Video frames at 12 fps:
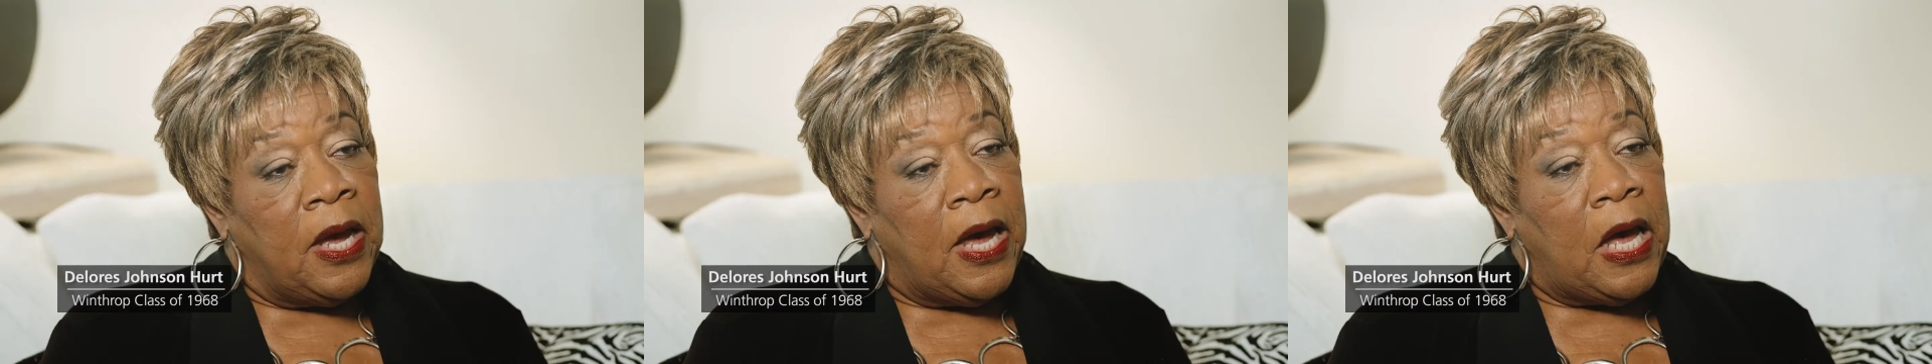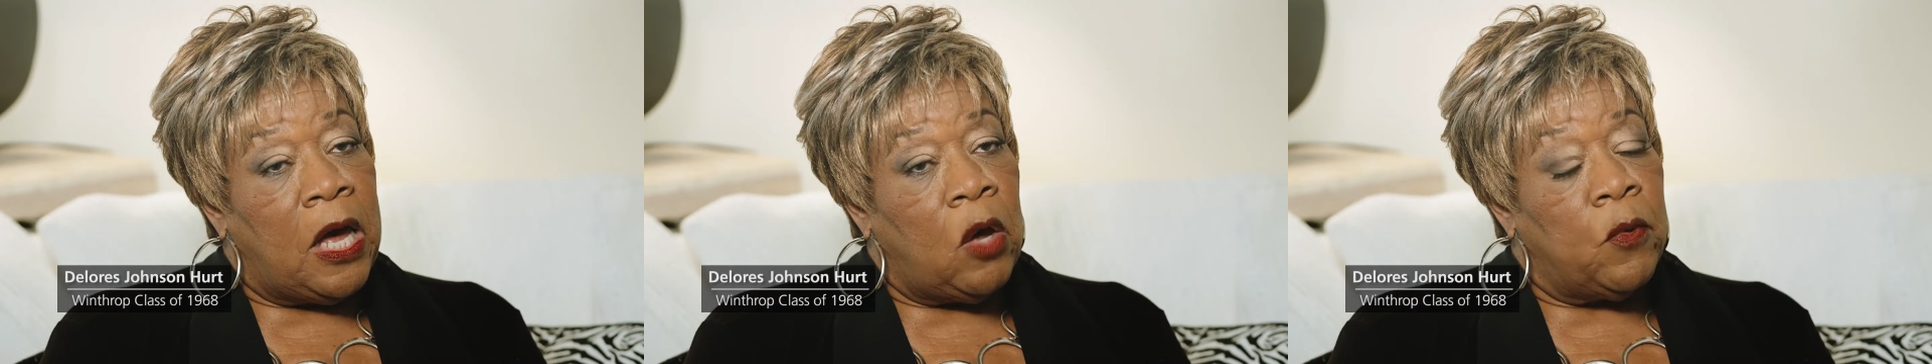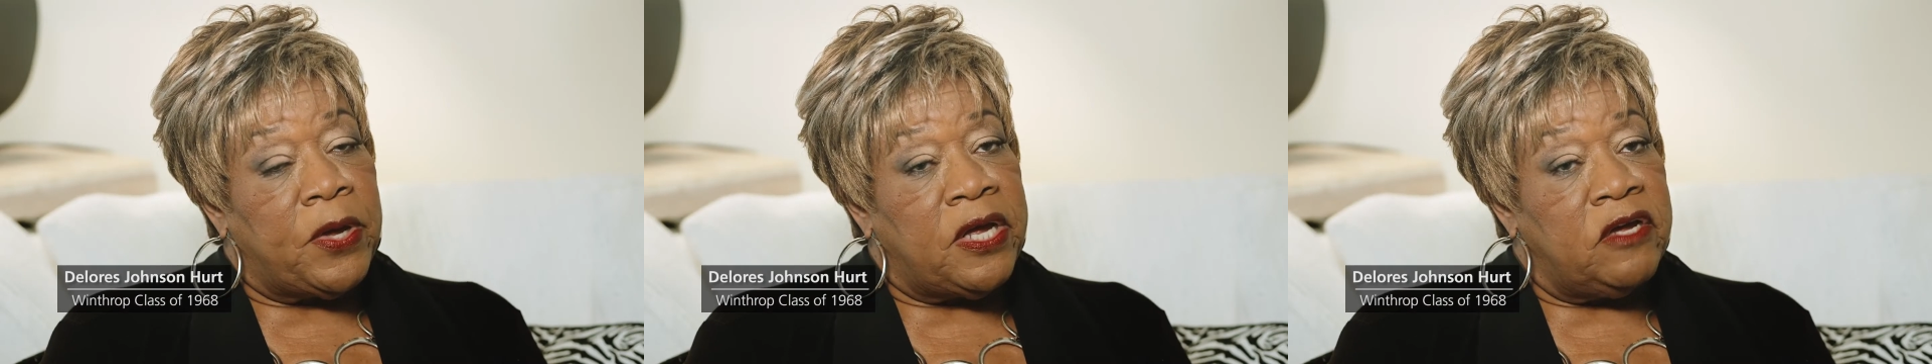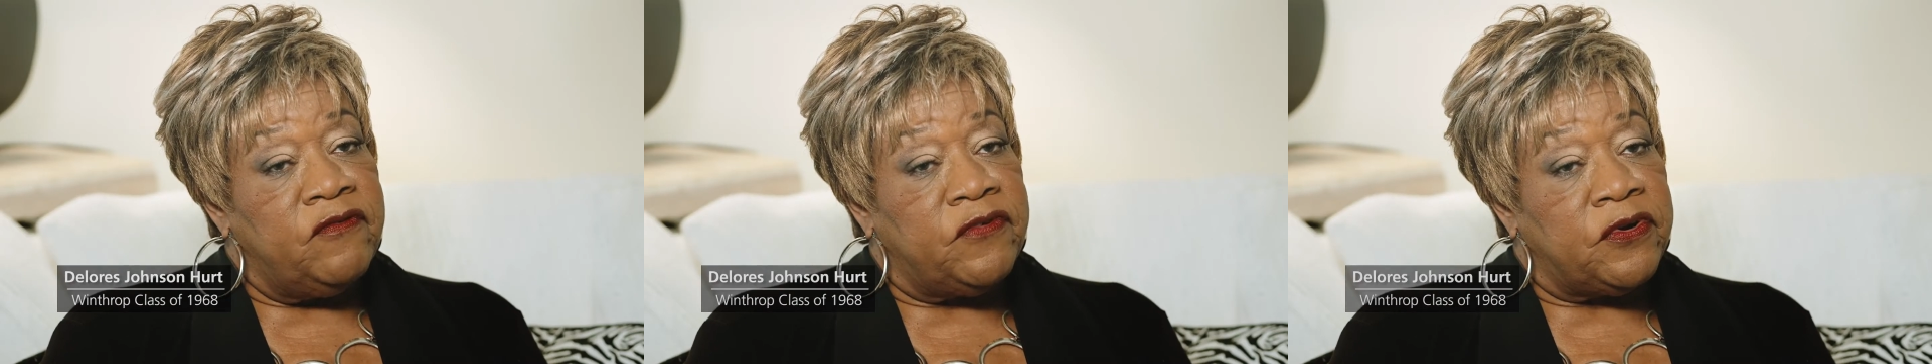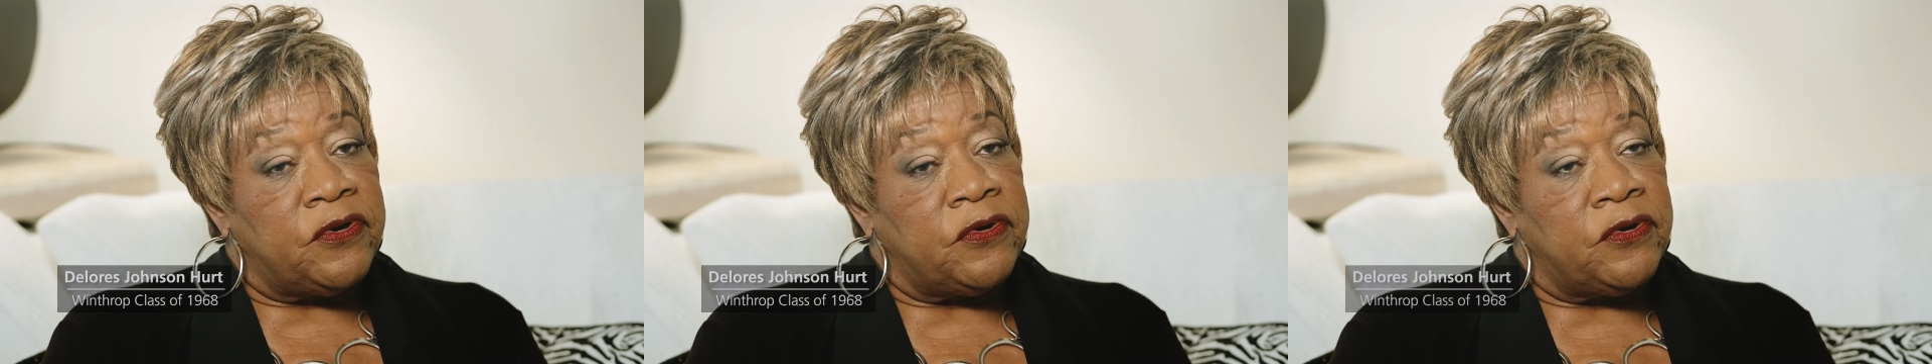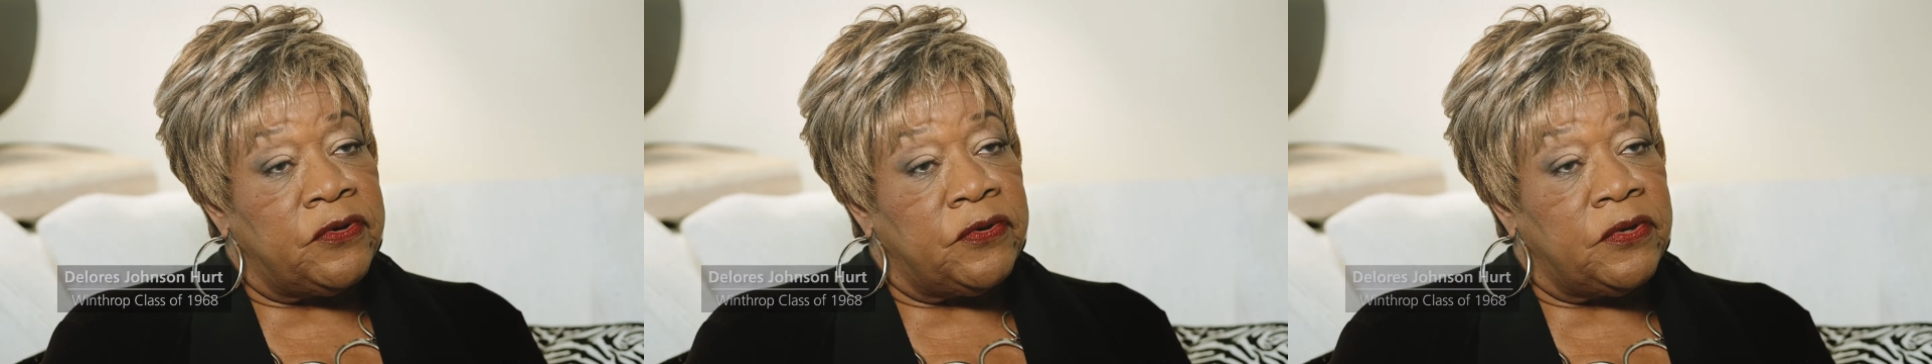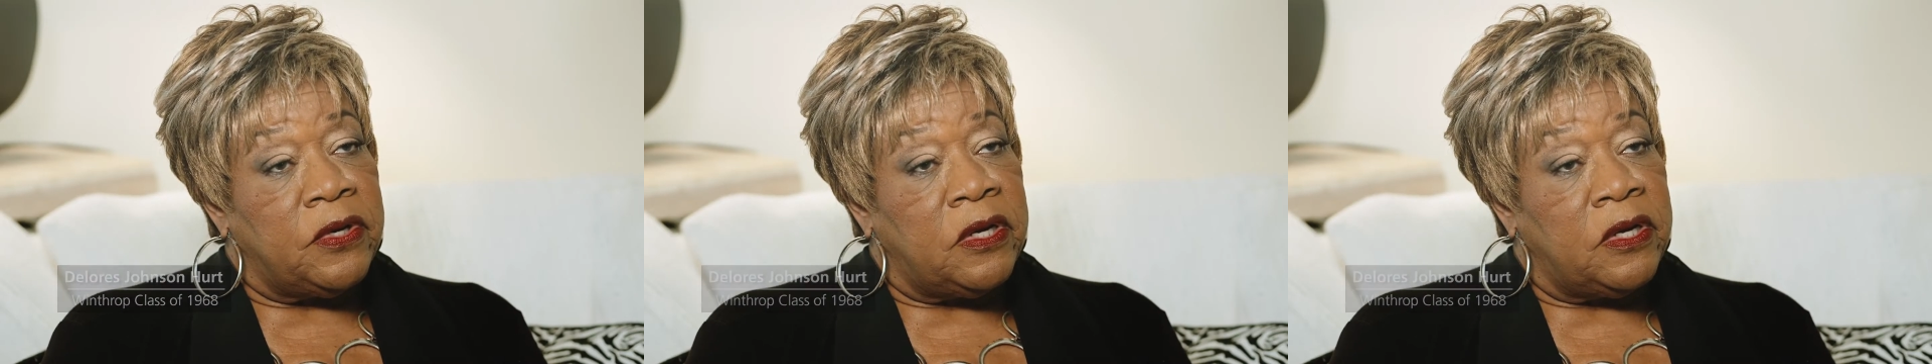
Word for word: However,